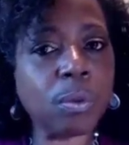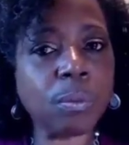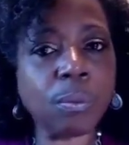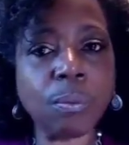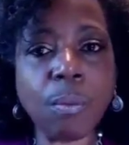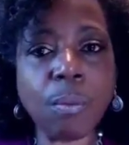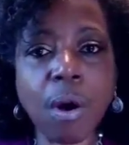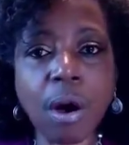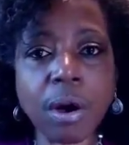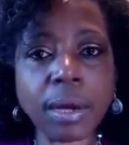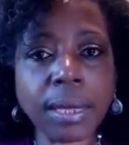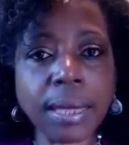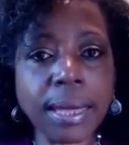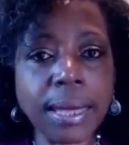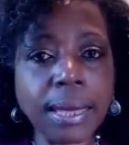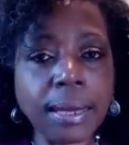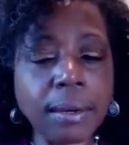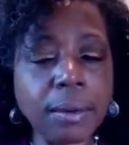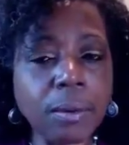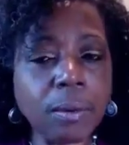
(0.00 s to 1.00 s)

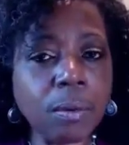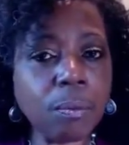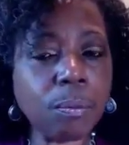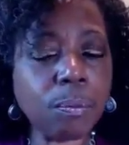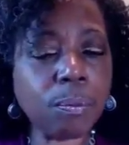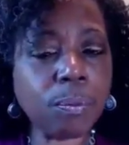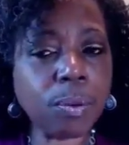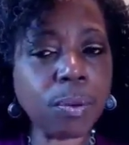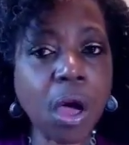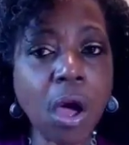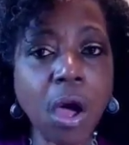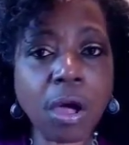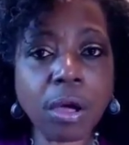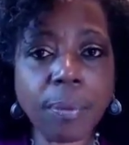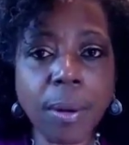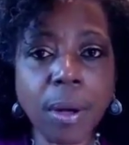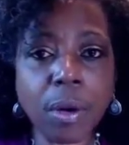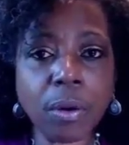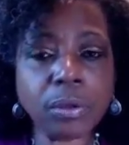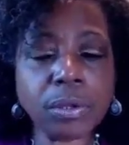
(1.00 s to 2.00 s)
market blog
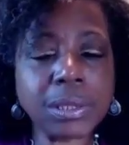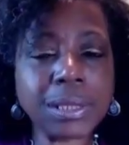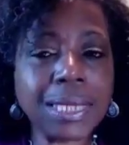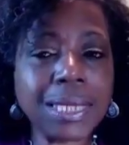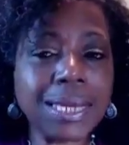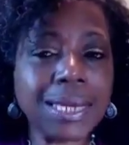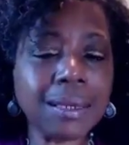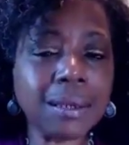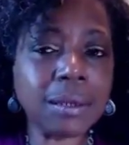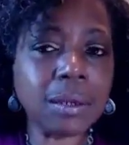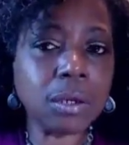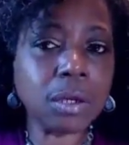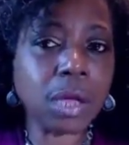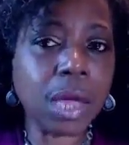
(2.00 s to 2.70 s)
posts, then